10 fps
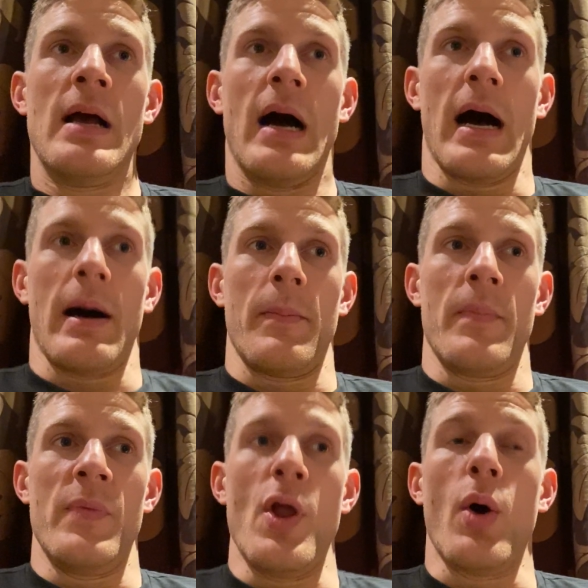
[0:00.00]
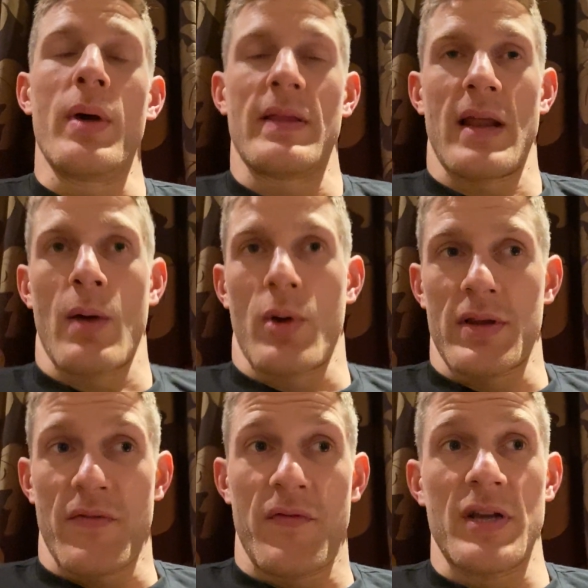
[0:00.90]
Knowing that I wanted
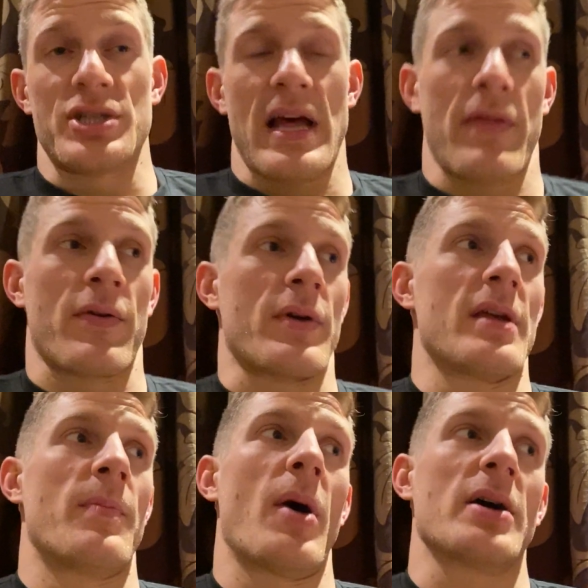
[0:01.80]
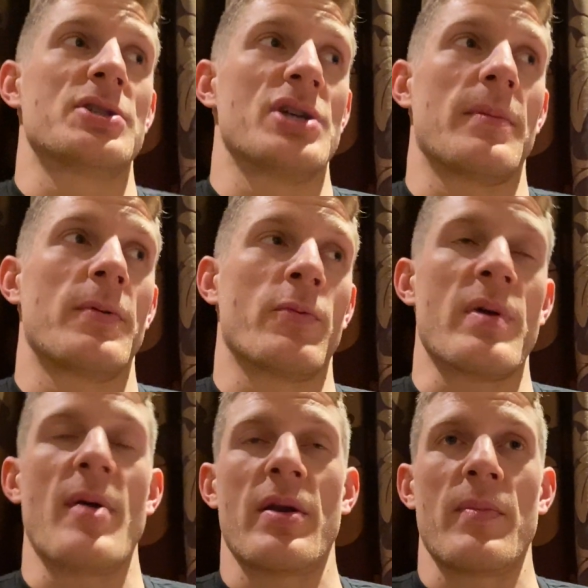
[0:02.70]
to finish that 30th box jump,
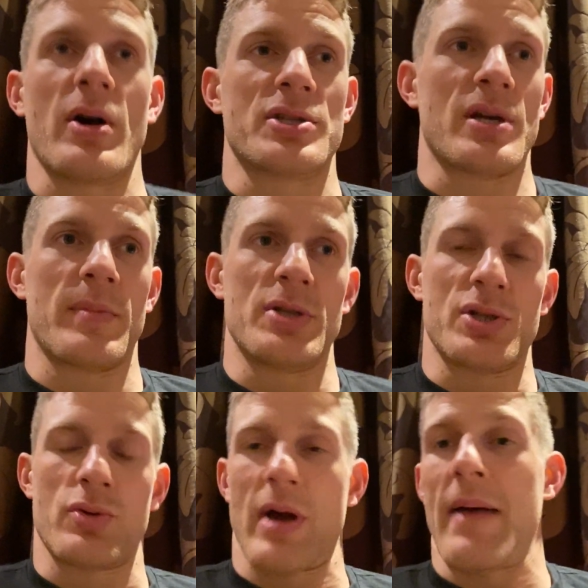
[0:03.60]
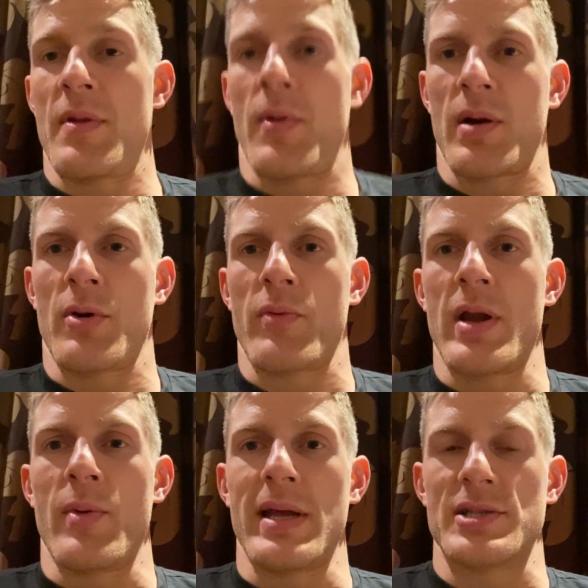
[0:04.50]
rebounding box jump, and just grab the barbell right
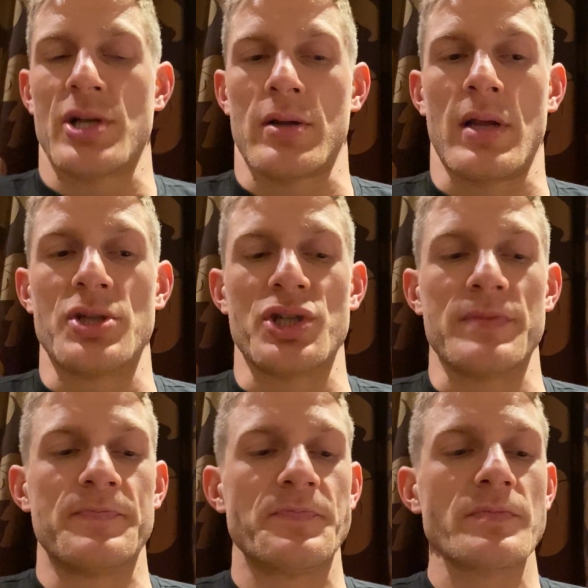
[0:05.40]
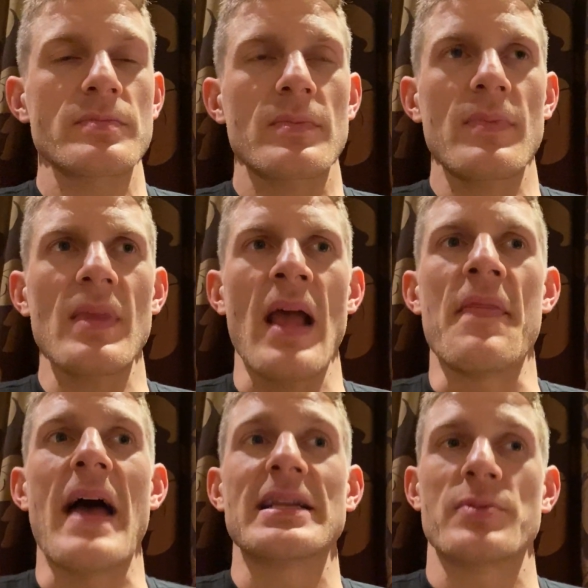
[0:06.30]
away and start lunging.
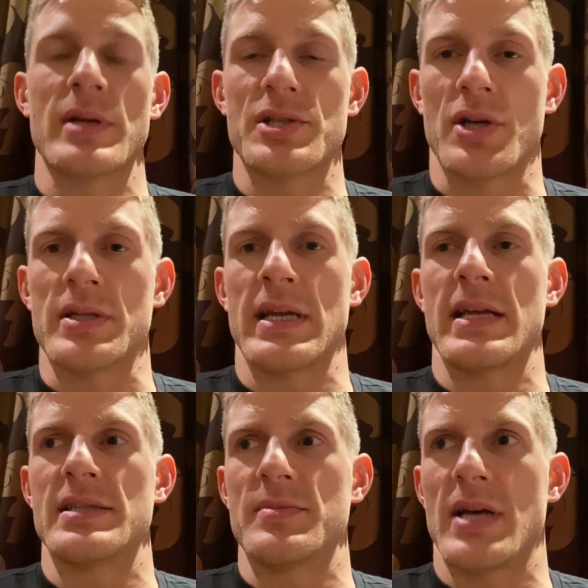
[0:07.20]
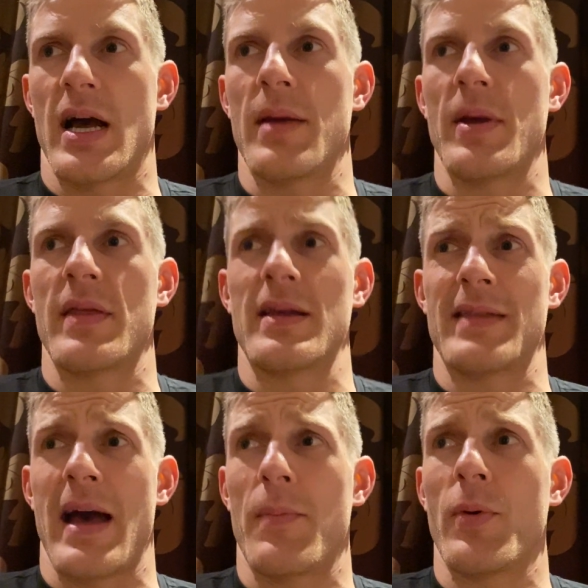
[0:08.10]
And that's when I started to gain some time. I think at
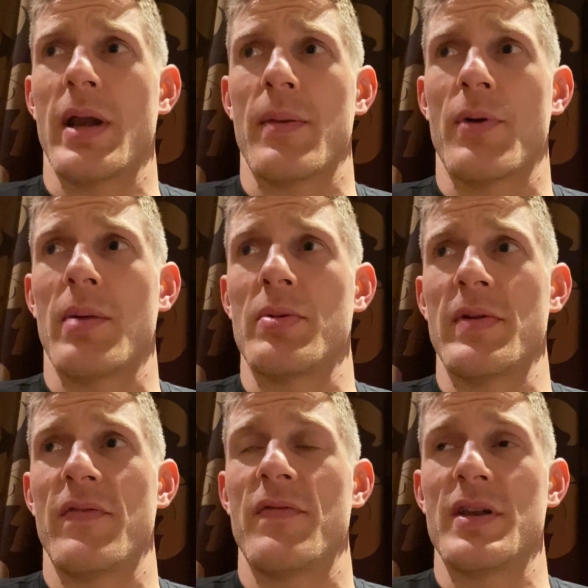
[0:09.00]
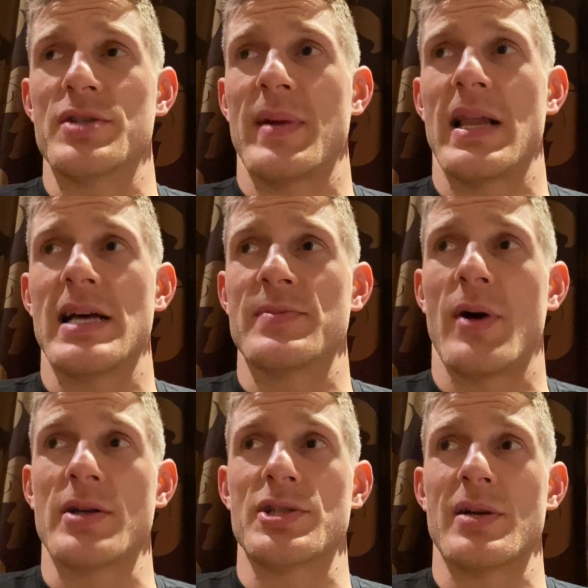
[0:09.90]
that point I probably finished my last
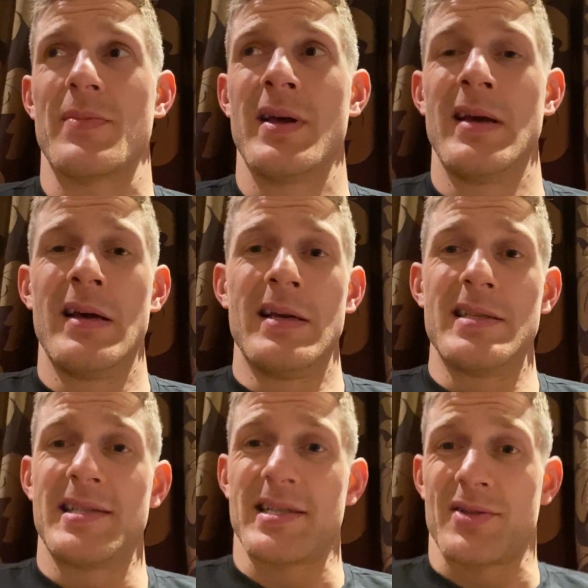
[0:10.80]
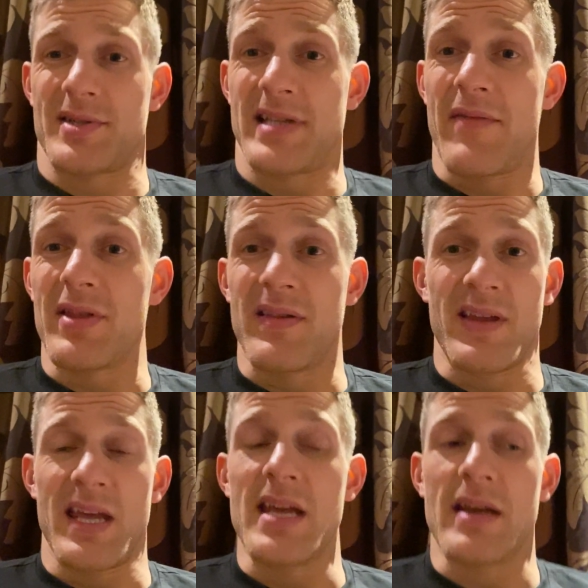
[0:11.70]
box jump 6th or 7th in the
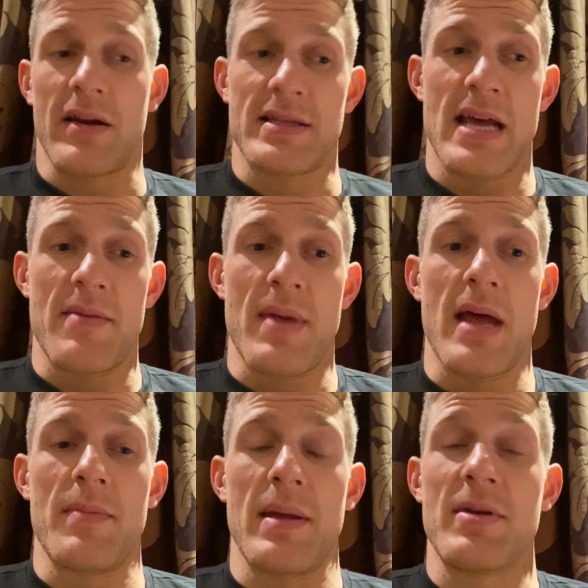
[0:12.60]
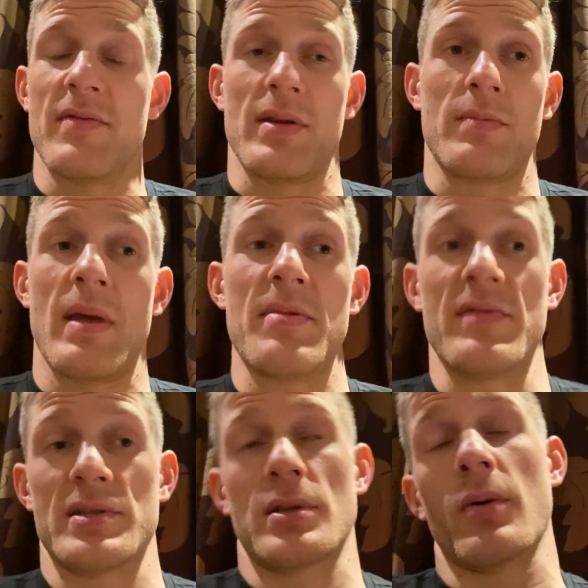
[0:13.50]
heat out of 10 men, maybe
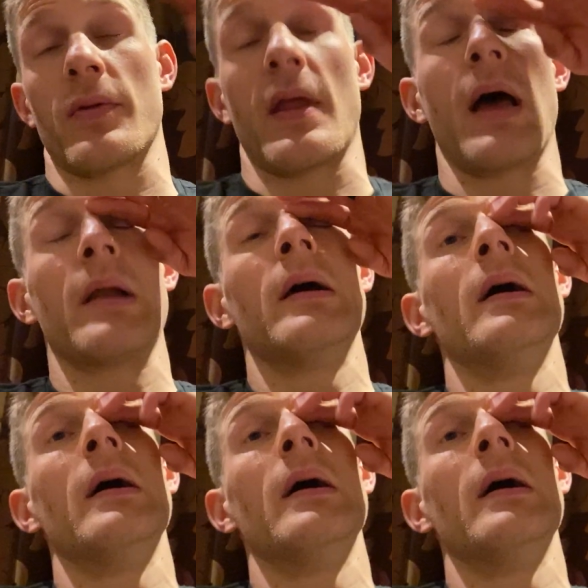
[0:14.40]
even slower than that.